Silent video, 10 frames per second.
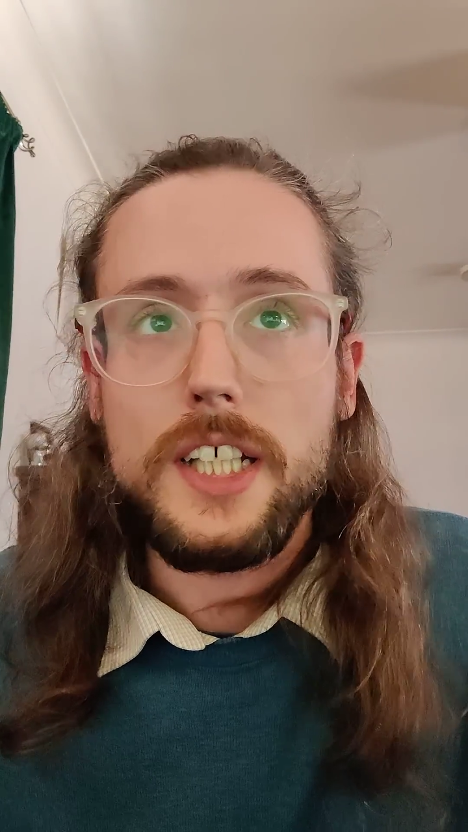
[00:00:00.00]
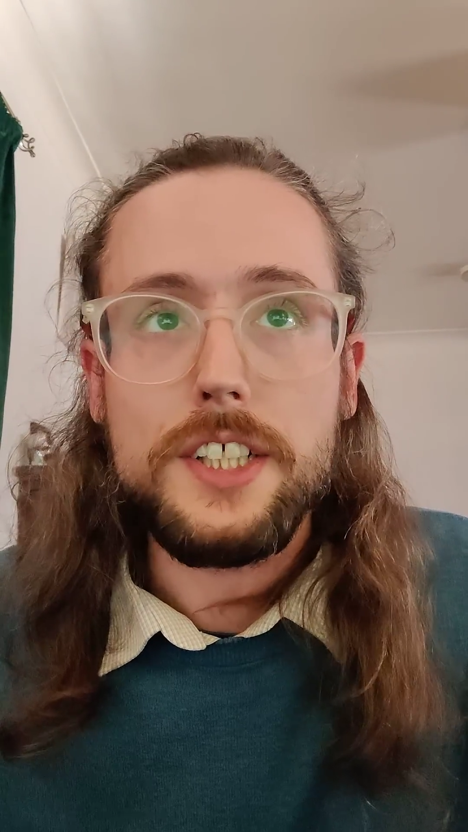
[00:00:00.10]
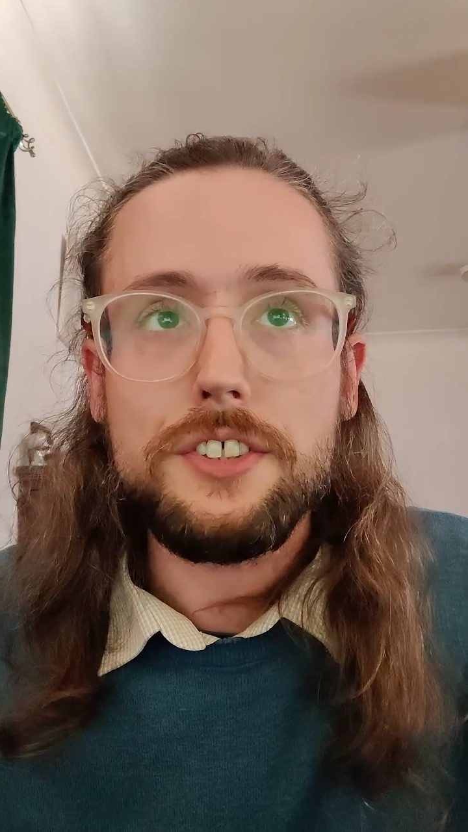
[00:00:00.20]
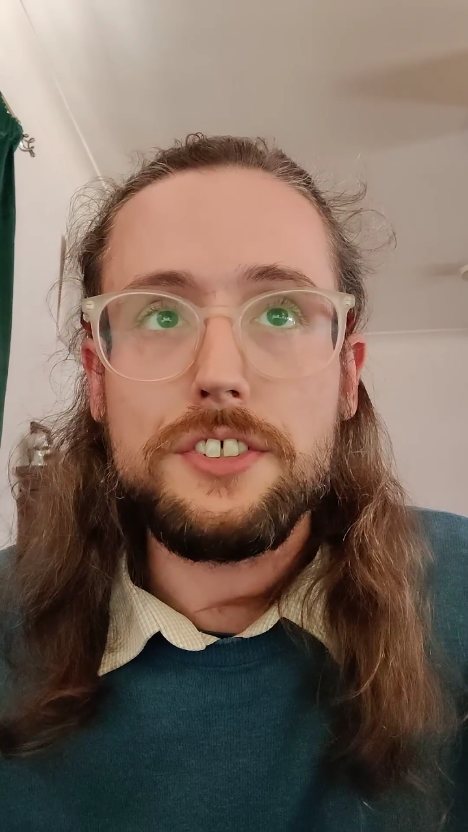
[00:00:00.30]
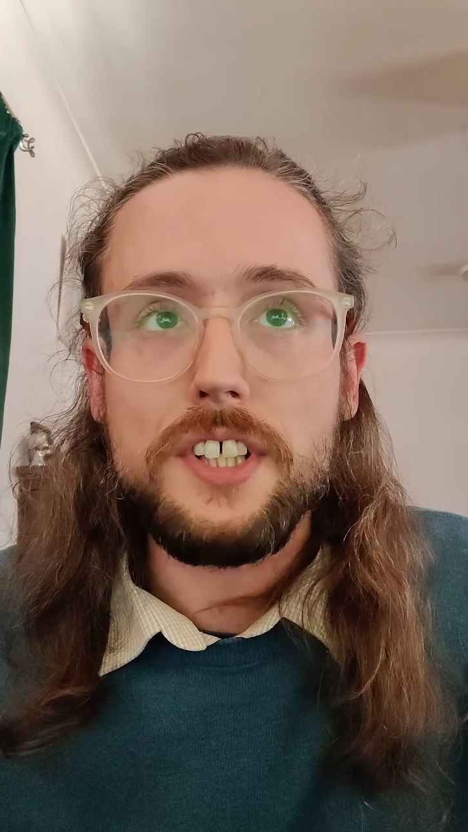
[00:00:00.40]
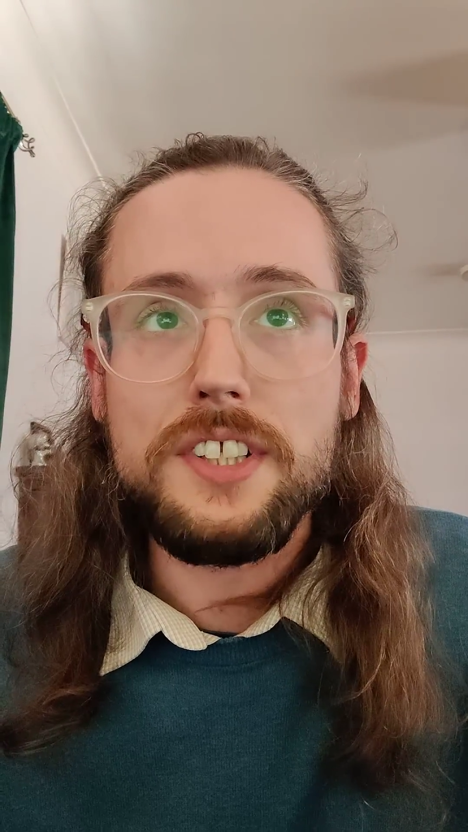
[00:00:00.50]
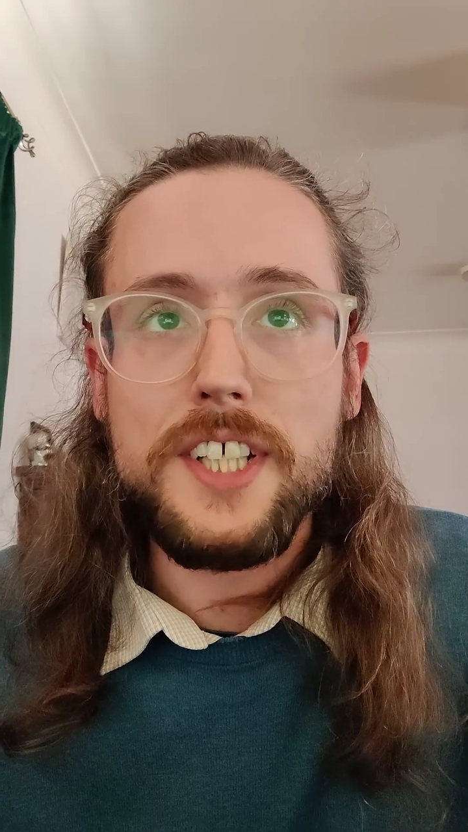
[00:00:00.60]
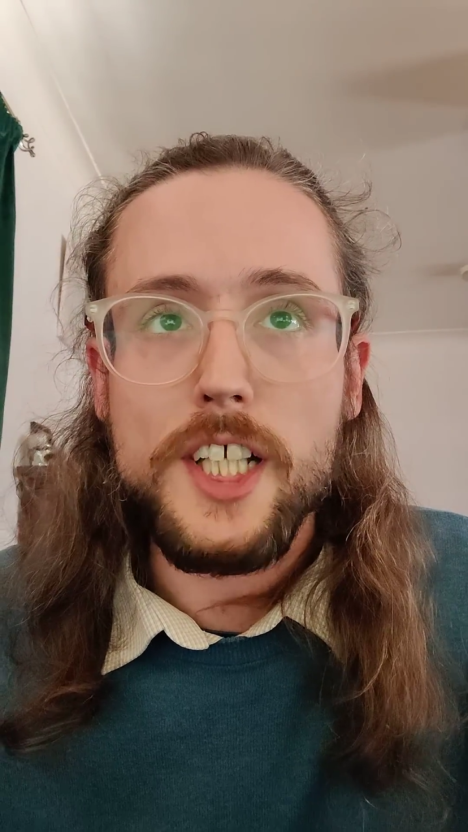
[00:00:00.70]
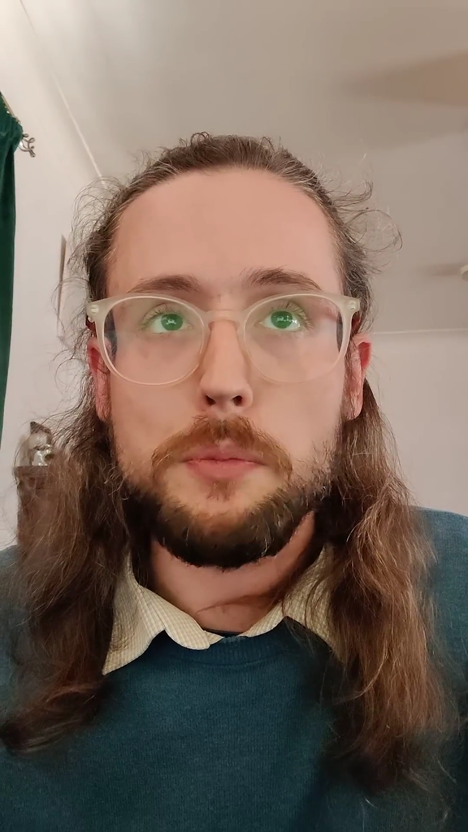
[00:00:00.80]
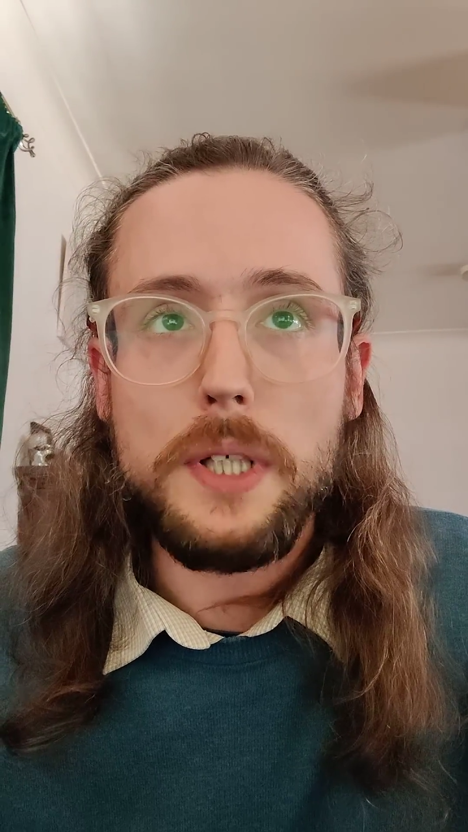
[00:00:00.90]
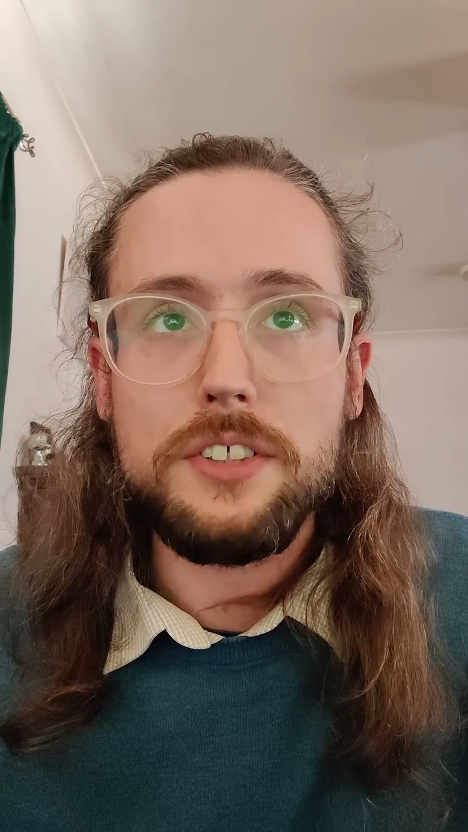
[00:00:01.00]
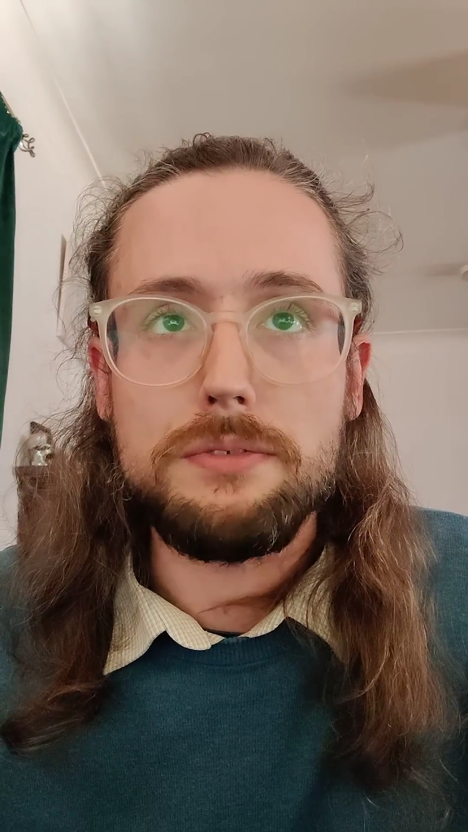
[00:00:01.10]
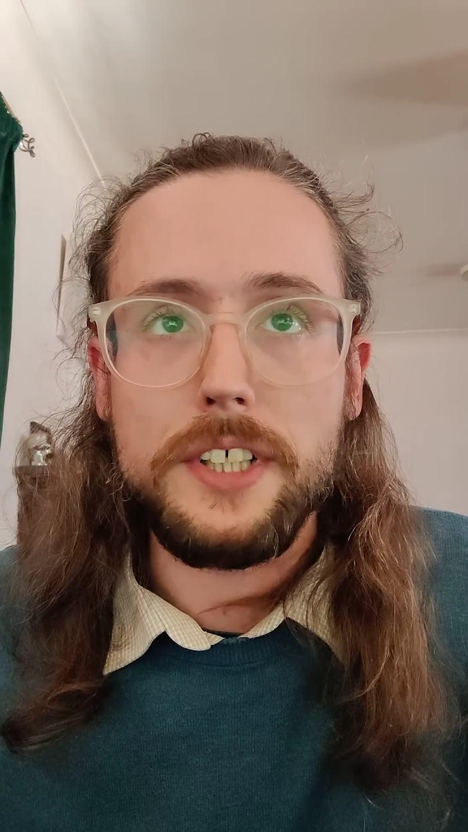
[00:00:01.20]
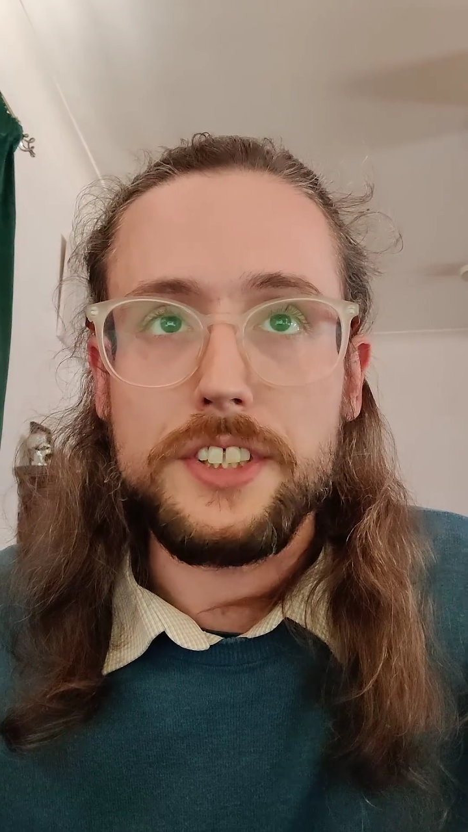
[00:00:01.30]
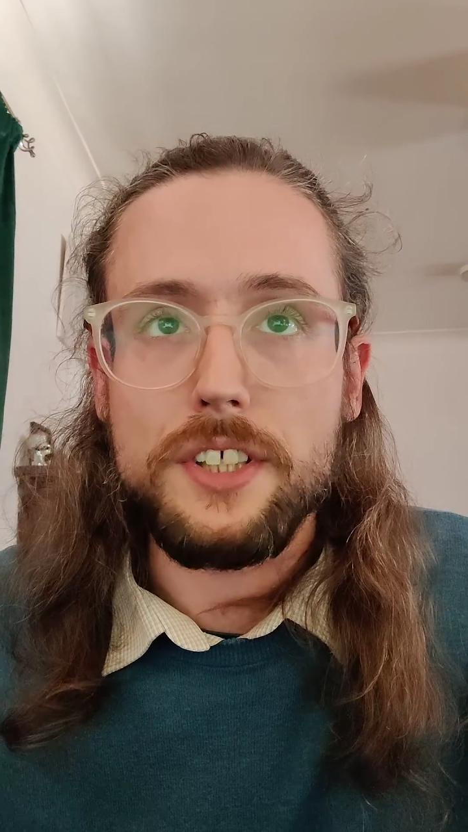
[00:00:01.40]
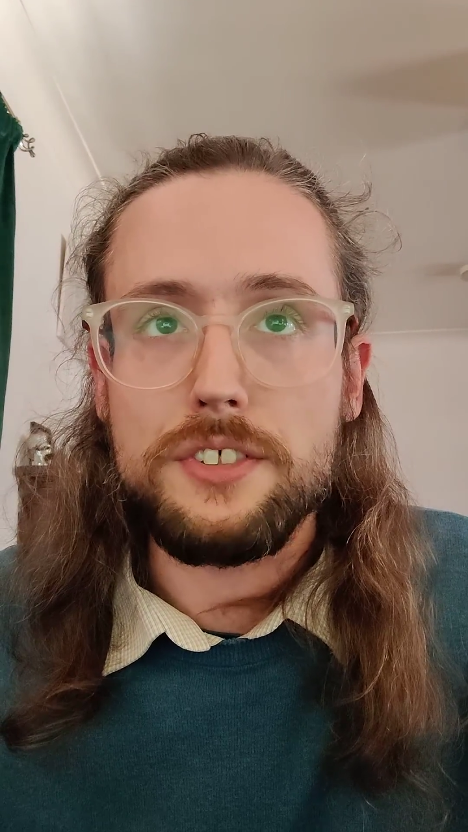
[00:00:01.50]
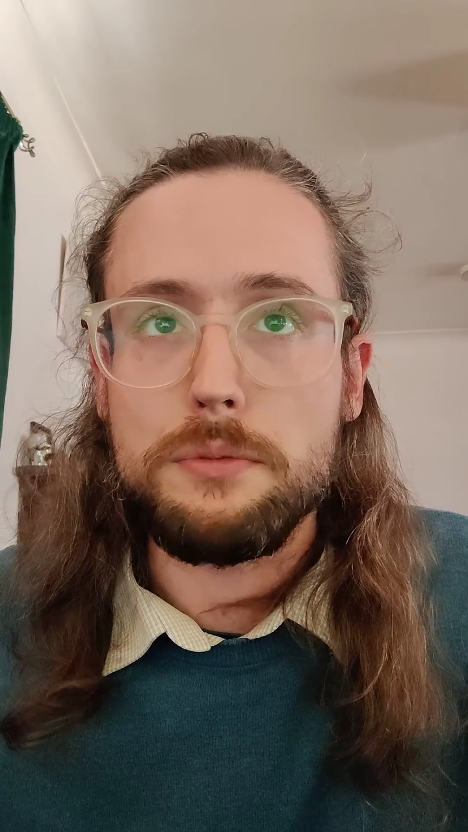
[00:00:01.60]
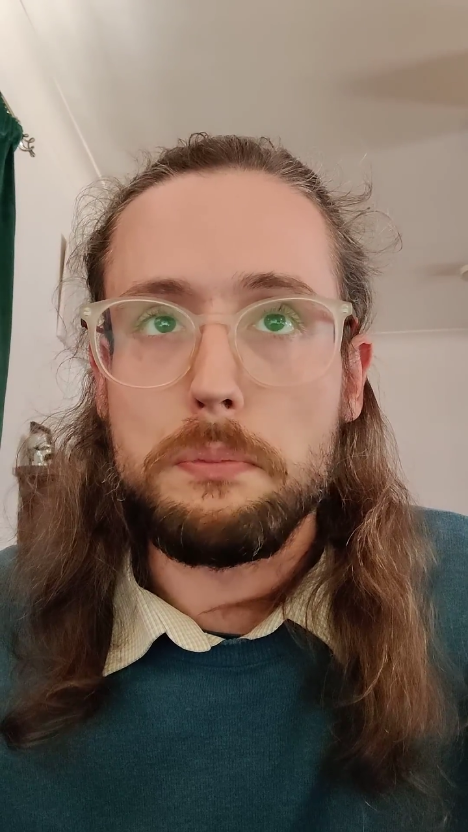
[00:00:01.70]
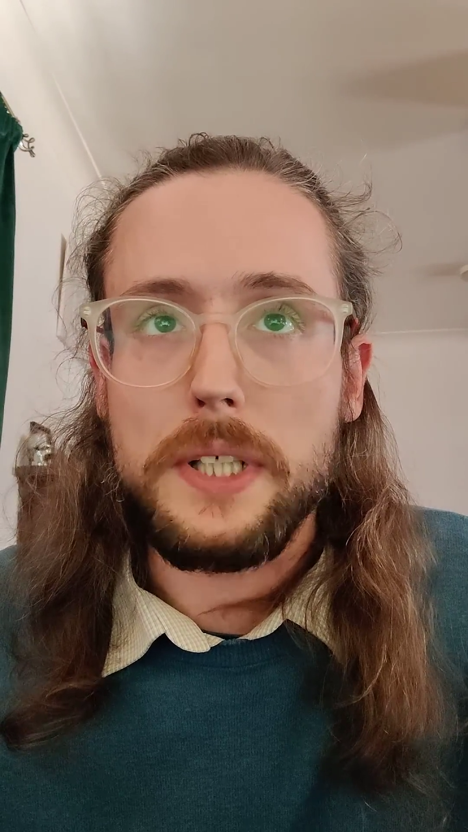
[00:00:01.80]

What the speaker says: and is set to help its ventures